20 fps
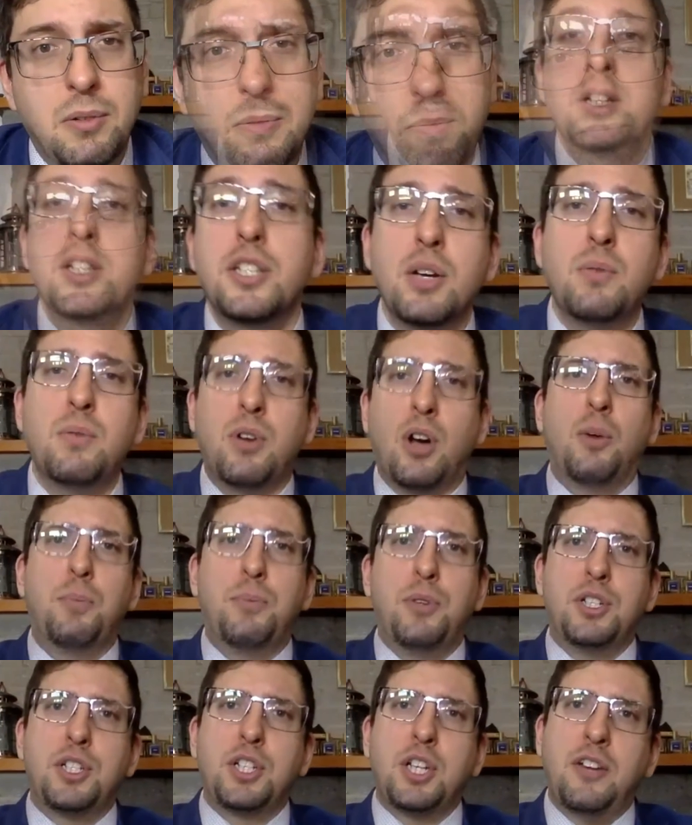So hope
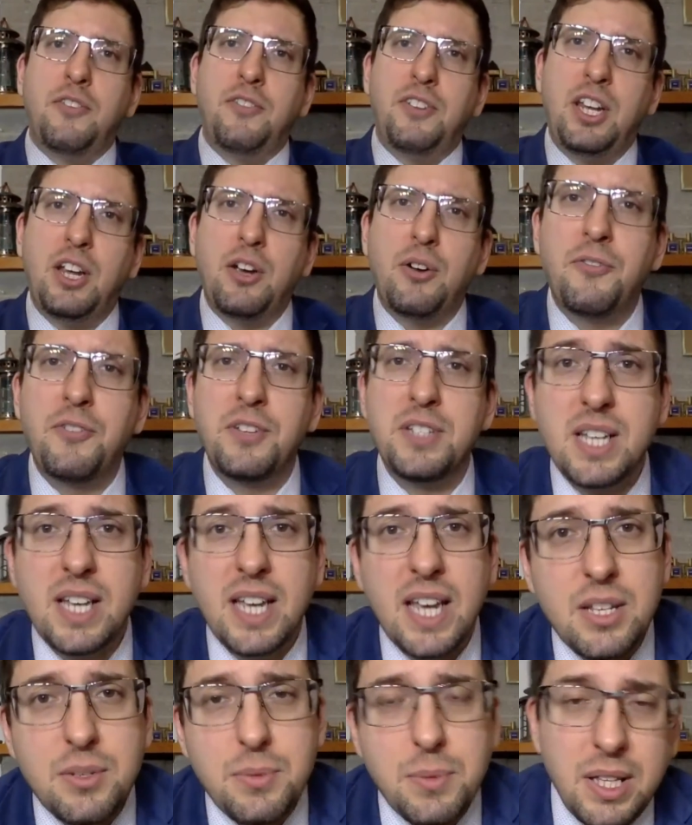you enjoyed the video. If it's the
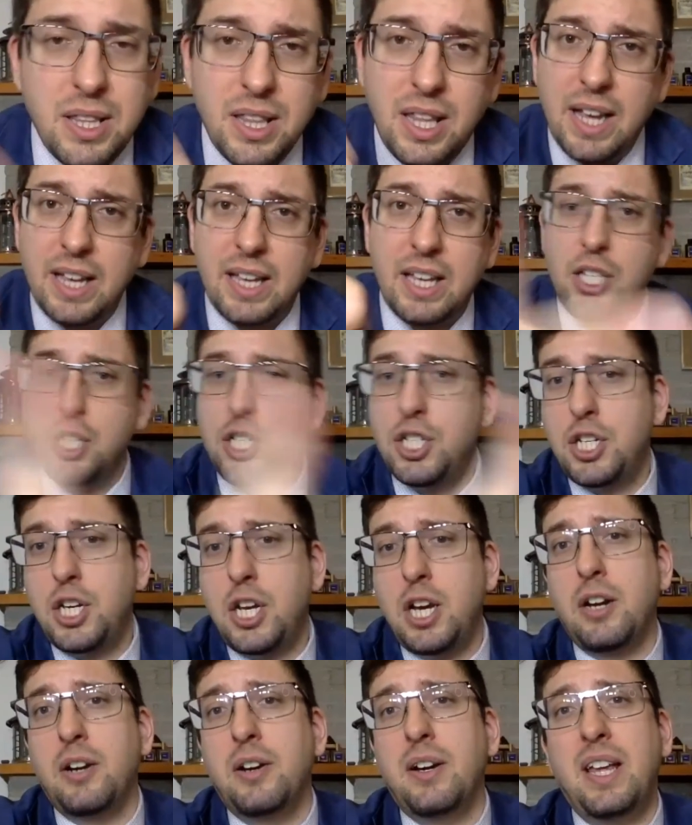case, well, like and
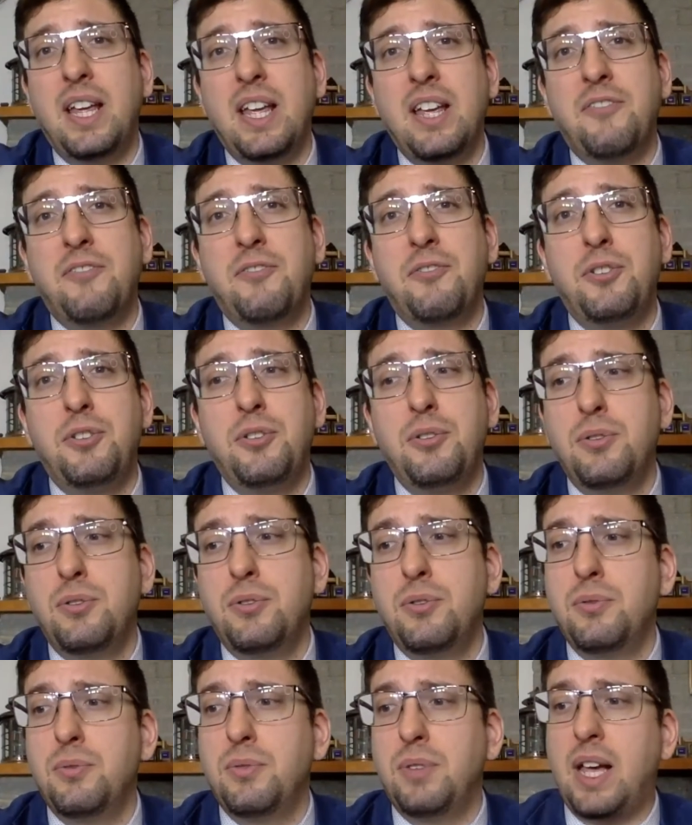share. If
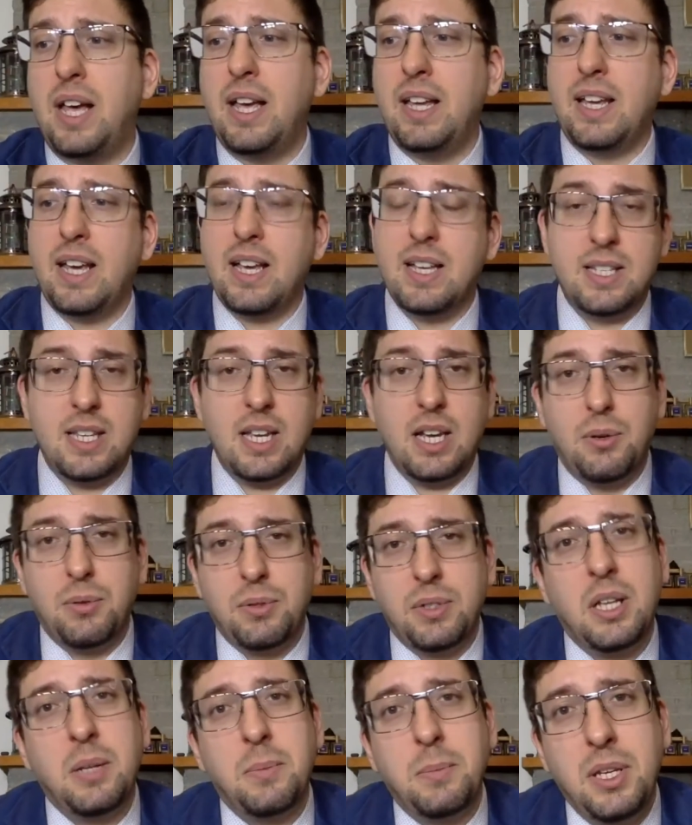you like Azzaro,
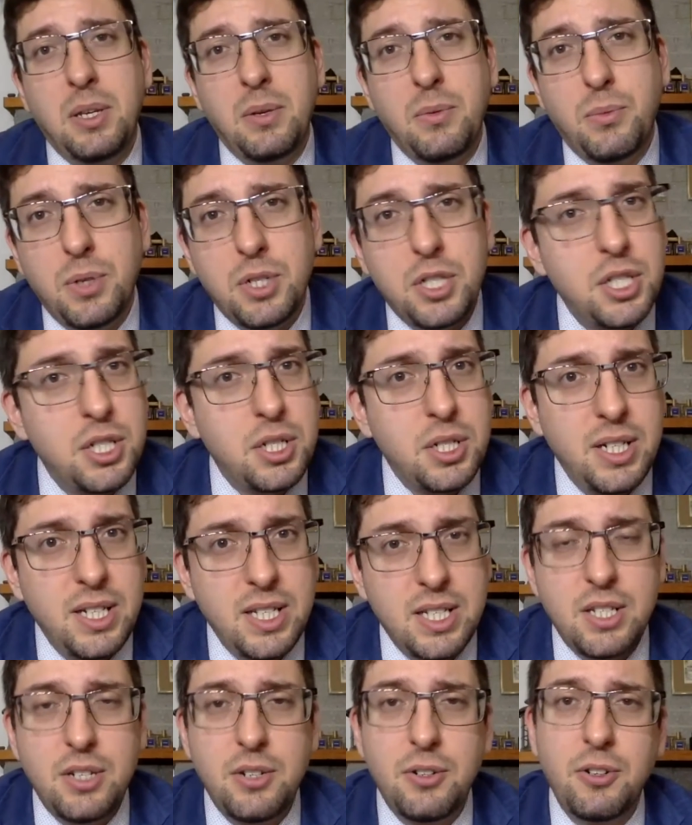tell me which
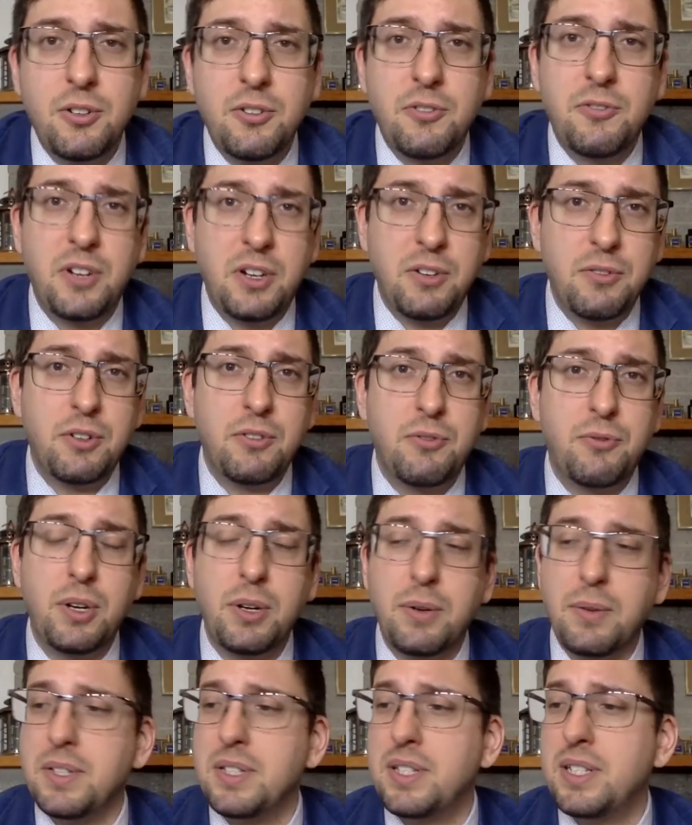is your favorite
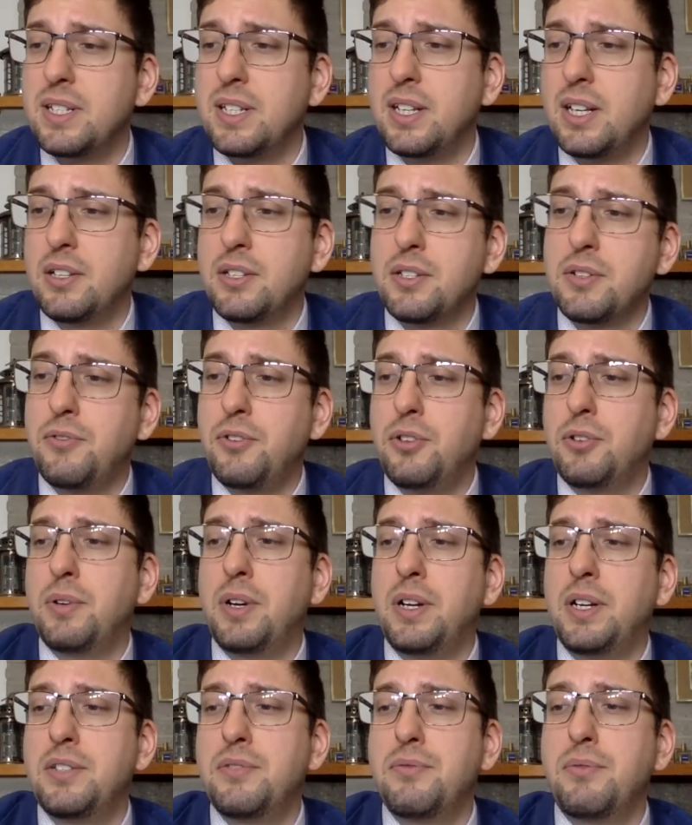fragrance. Also, if you try
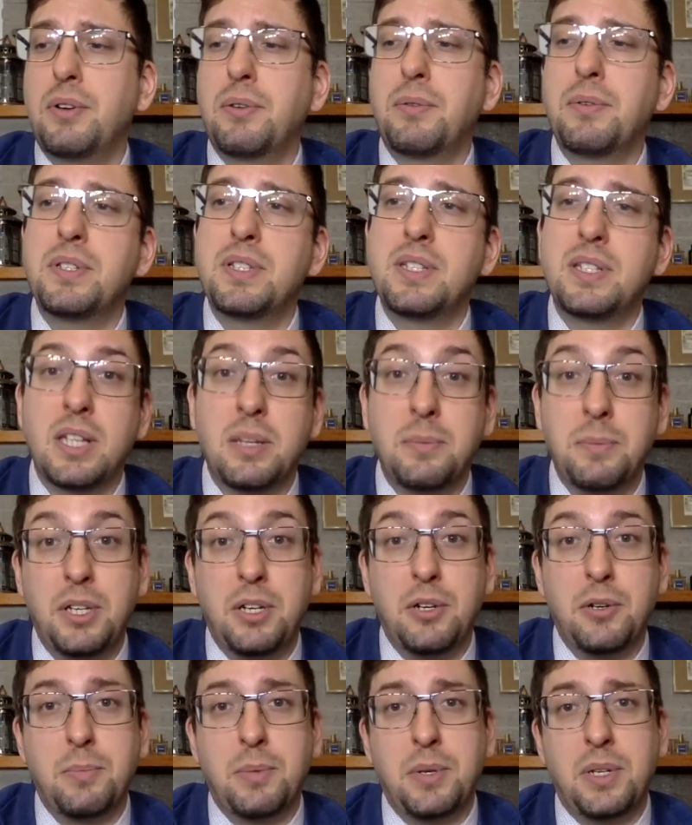this fragrance, tell me
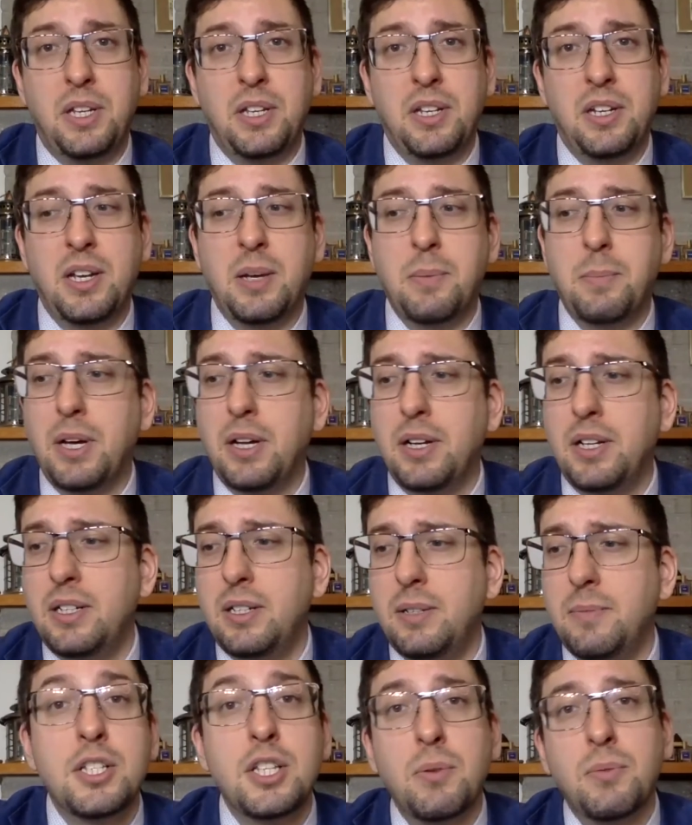your opinion about it.
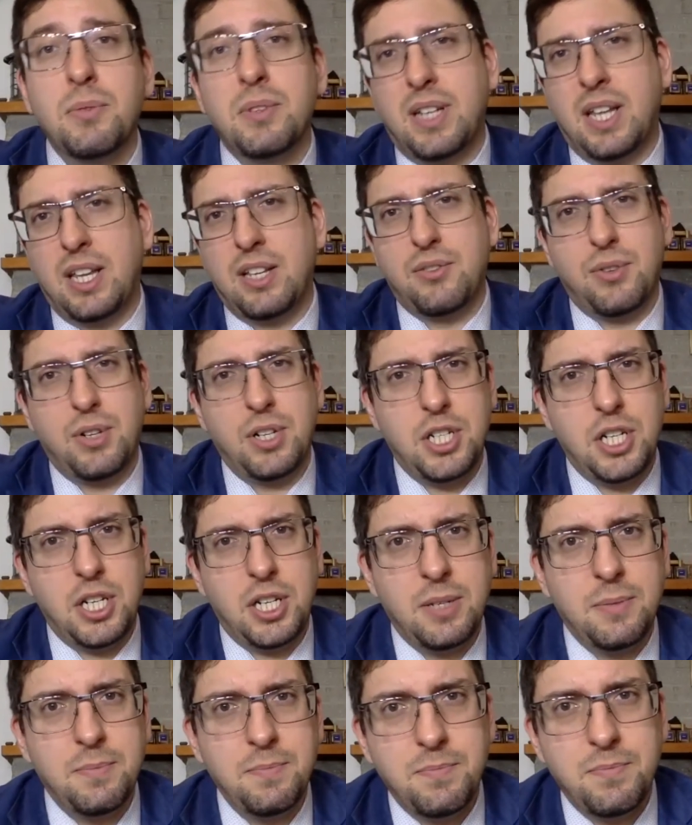So thanks for watching
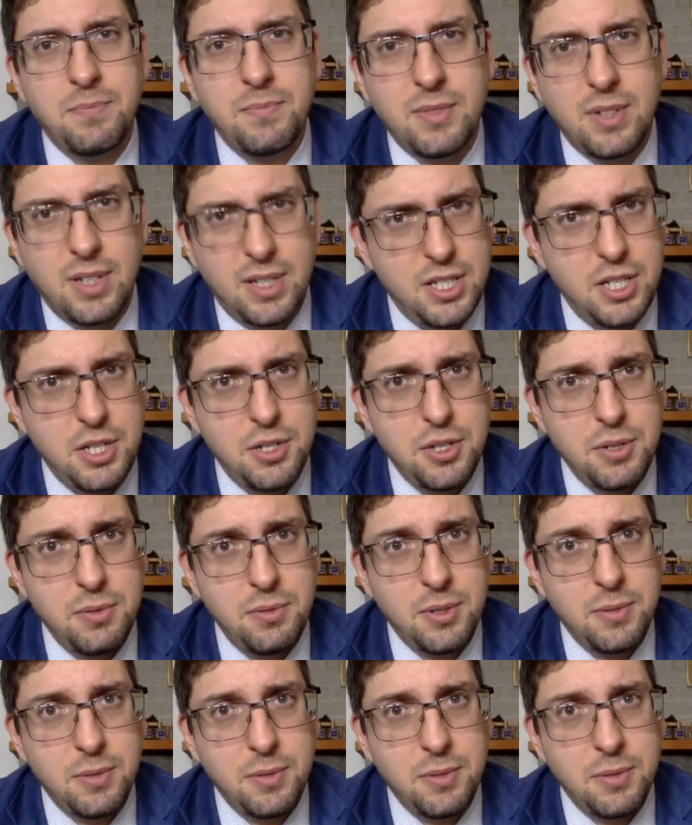and see you soon.